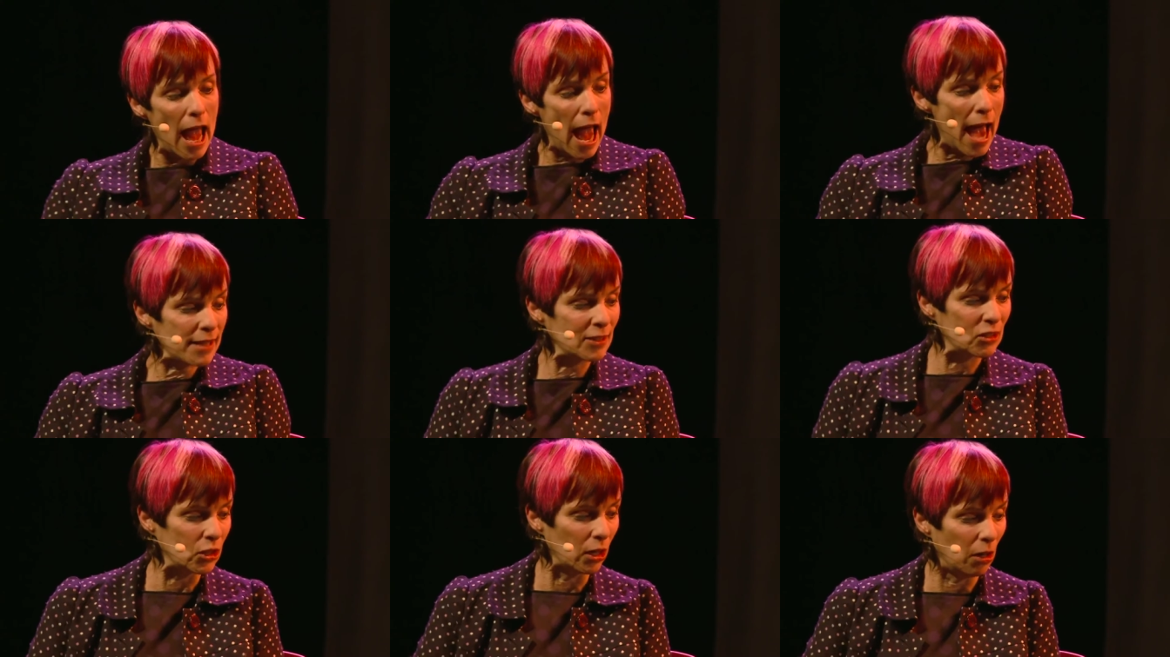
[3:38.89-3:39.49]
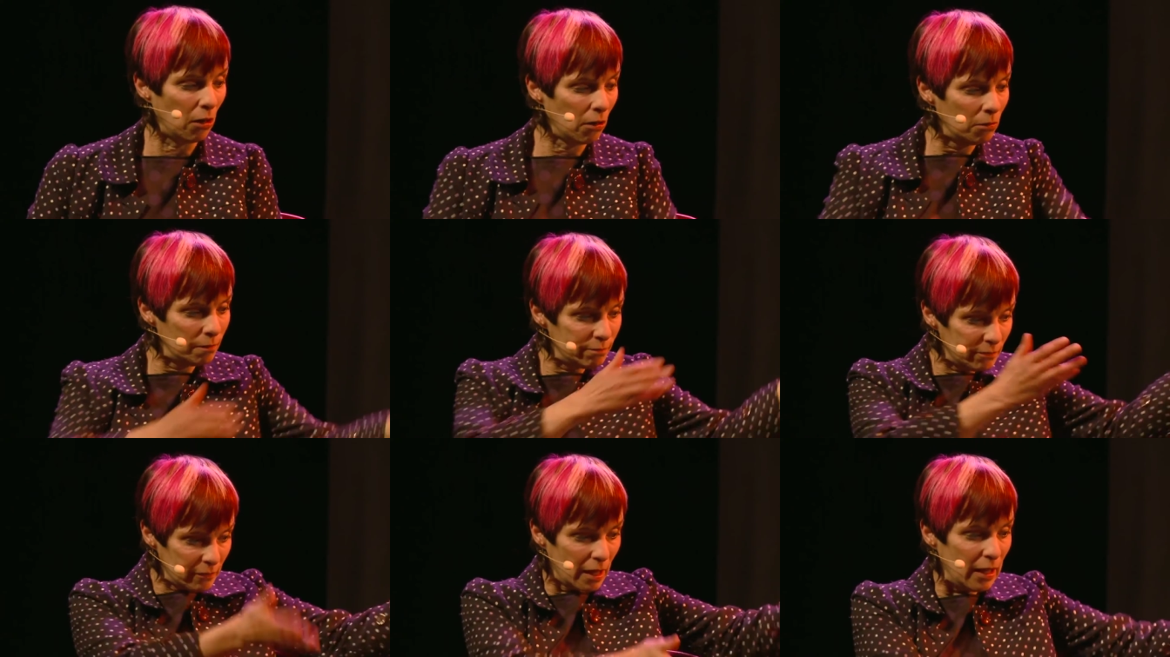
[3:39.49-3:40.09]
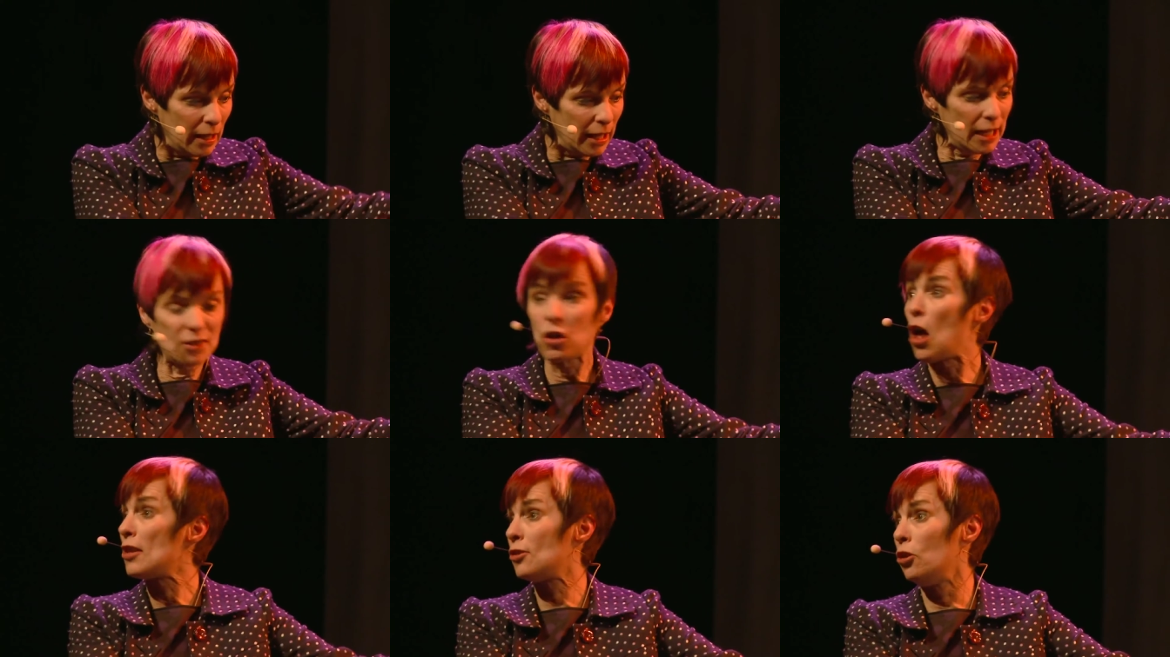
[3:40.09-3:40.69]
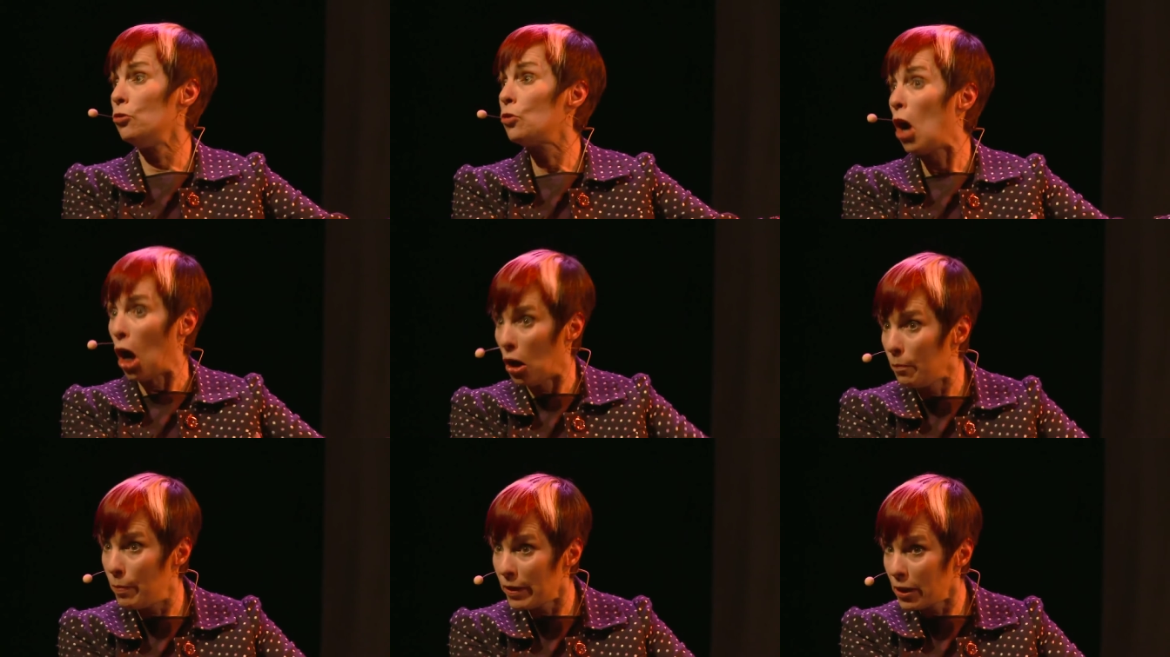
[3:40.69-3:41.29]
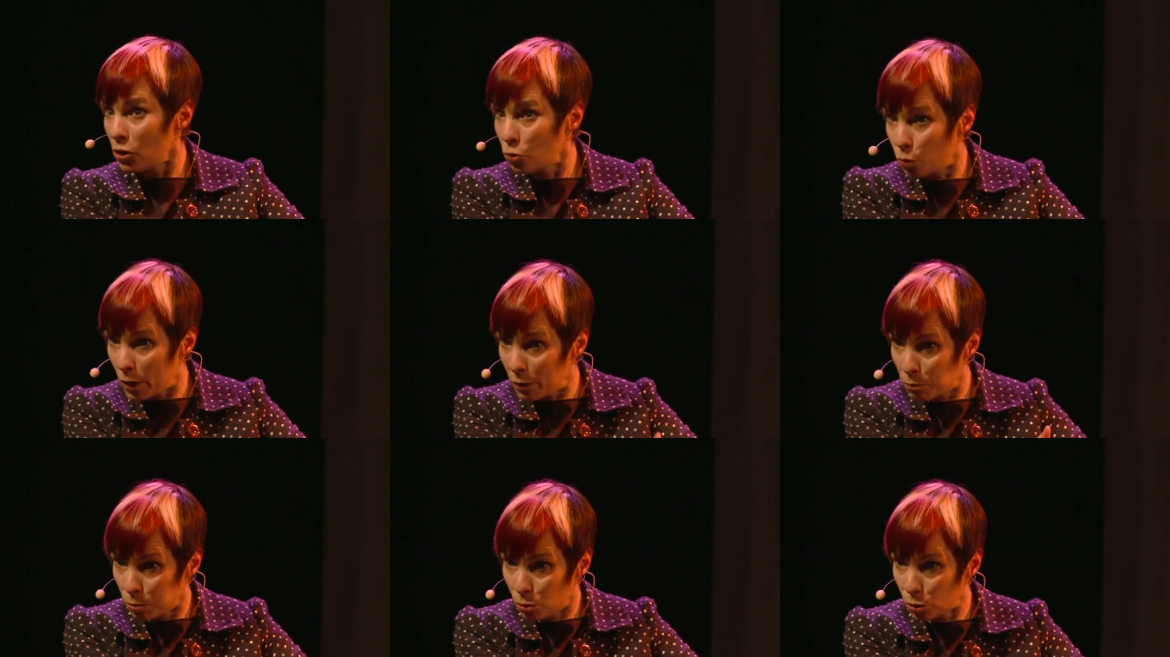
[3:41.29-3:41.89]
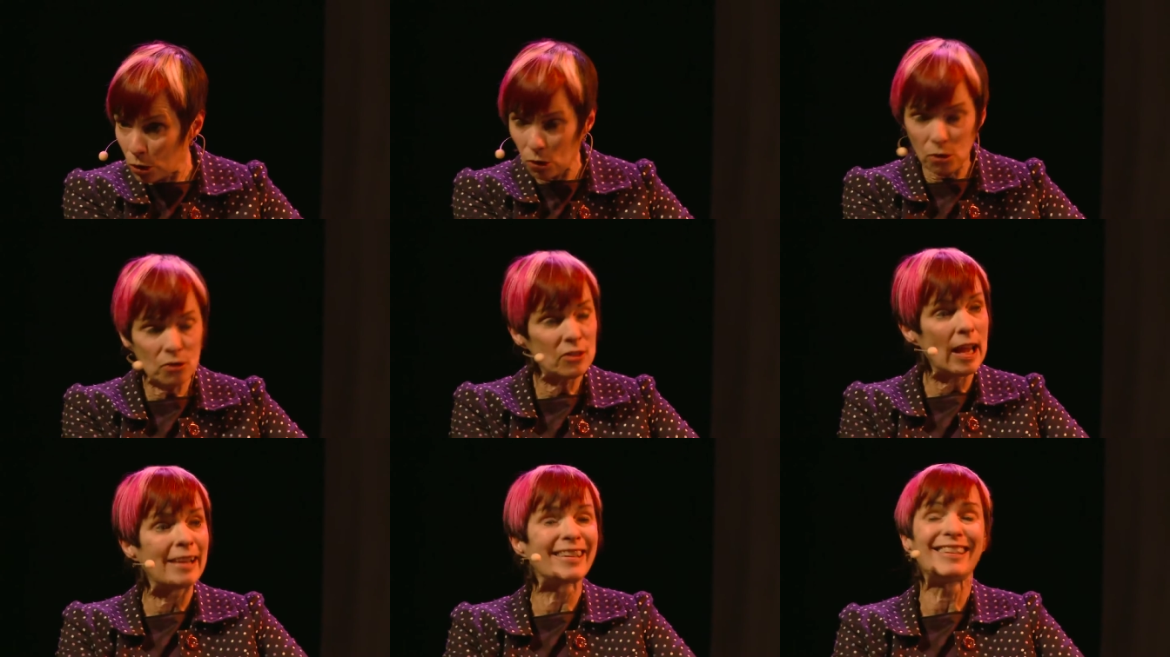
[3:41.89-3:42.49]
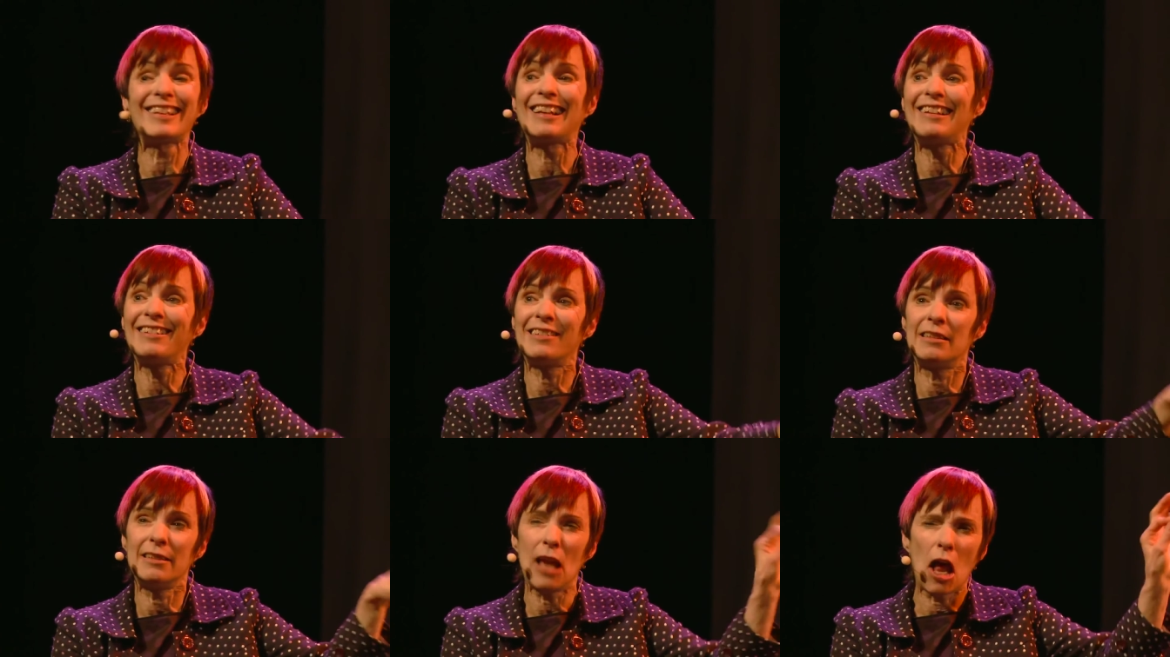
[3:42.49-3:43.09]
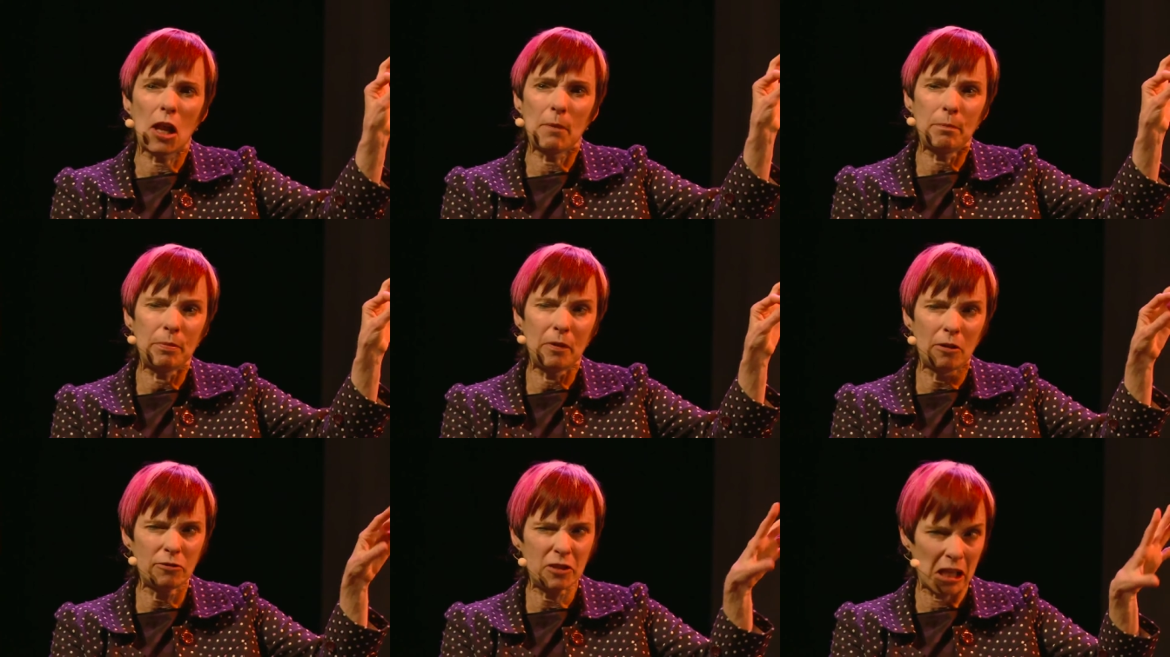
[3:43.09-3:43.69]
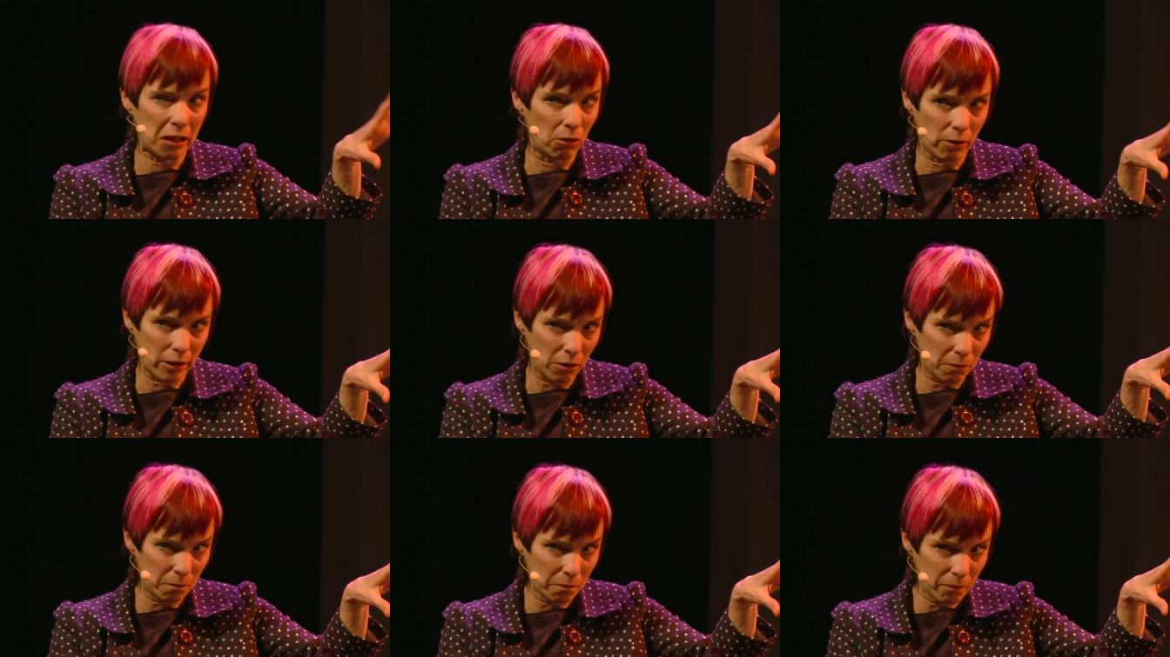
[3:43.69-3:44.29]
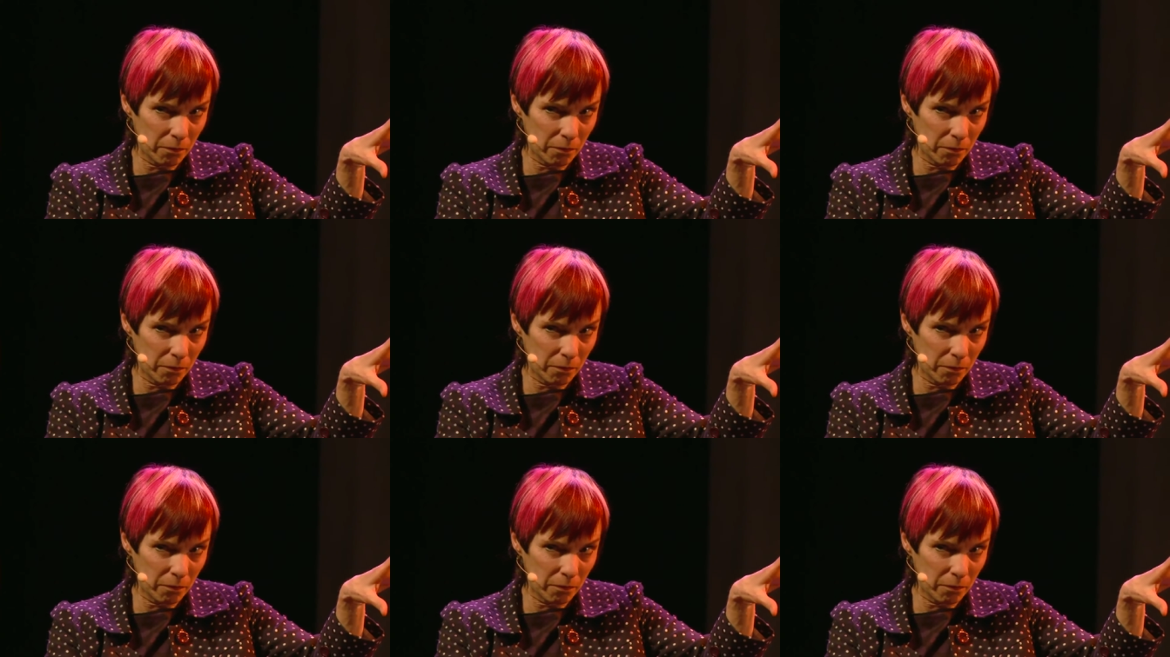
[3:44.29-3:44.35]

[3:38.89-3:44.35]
Esther is also carpeted with poodles and a little dollop of terrier.